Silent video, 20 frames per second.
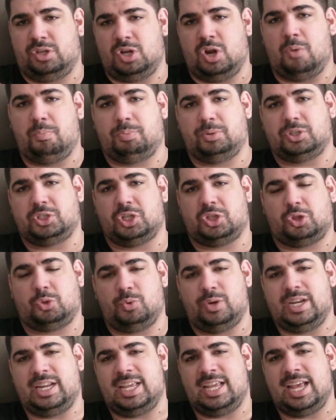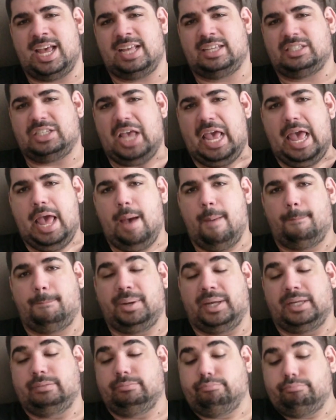you know, push a 3DS,
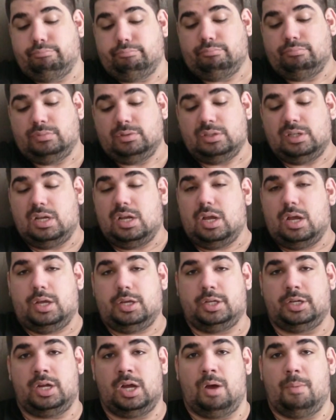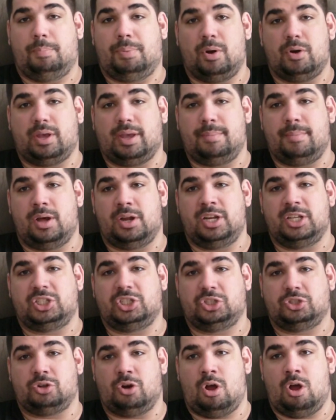but you know, Pokemon
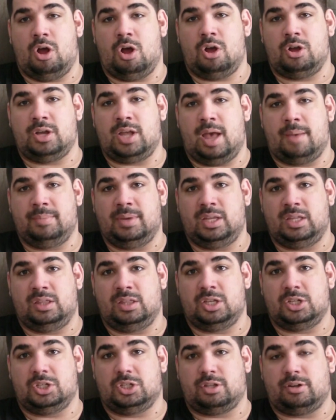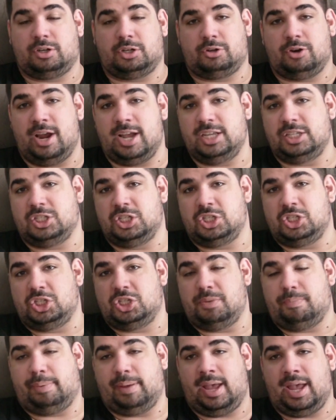is strong. I mean, the craze
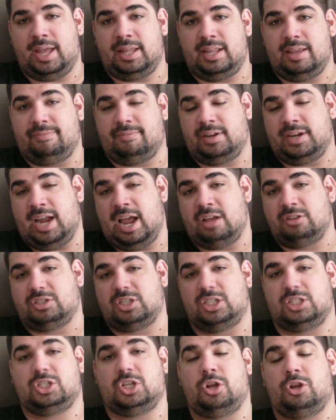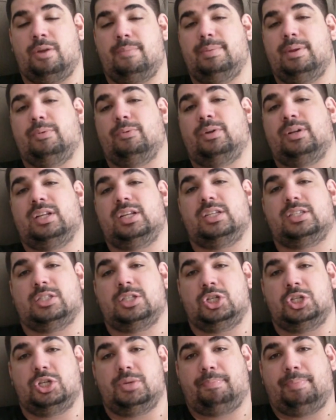in Japan, they've announced it's going to be
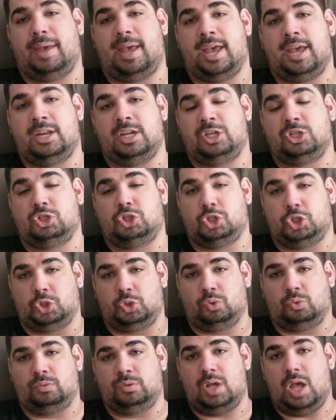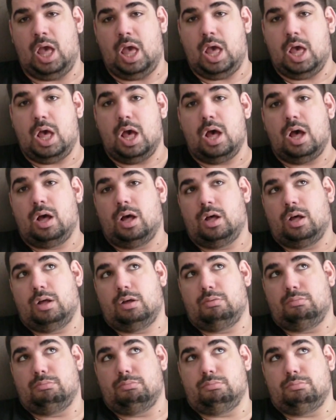released in Japan in June.
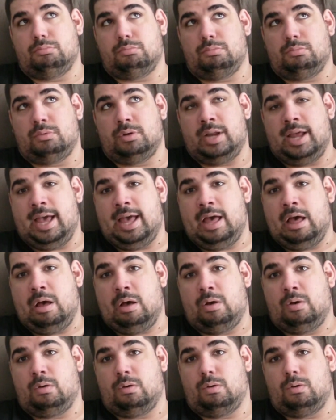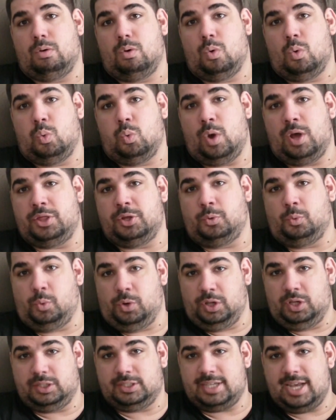Now, whether
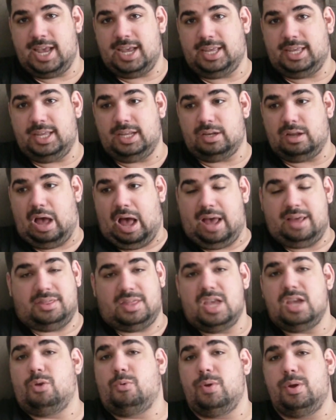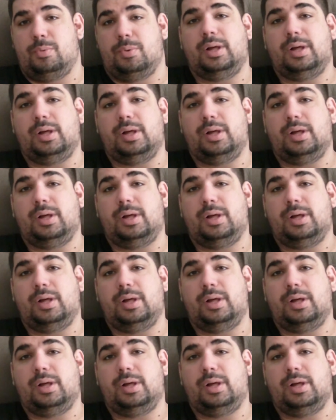we'll take it, I think